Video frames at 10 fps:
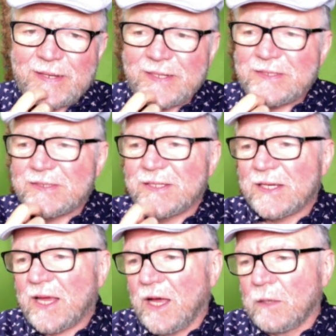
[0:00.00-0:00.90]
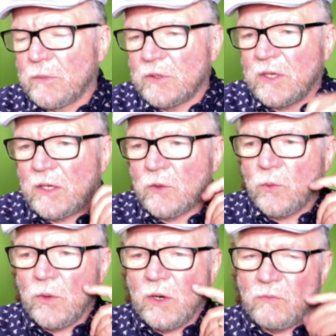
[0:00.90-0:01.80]
Now, this is a caliber
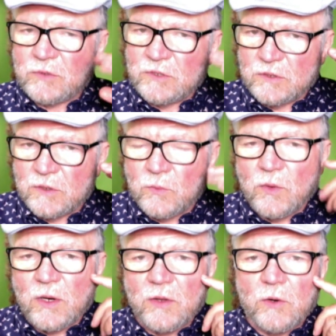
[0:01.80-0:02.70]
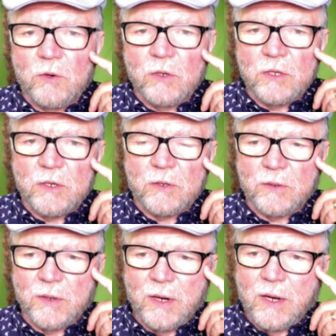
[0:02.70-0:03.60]
1012, which is one of the earlier
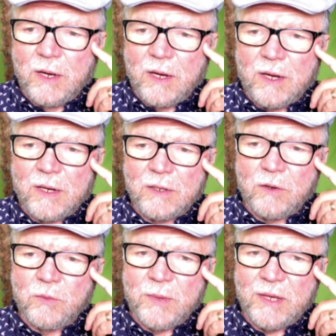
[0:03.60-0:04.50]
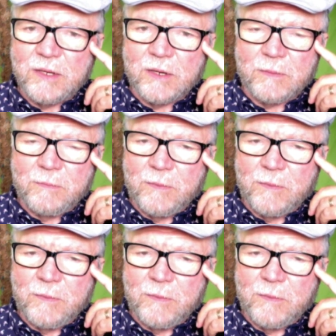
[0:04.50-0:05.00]
Omega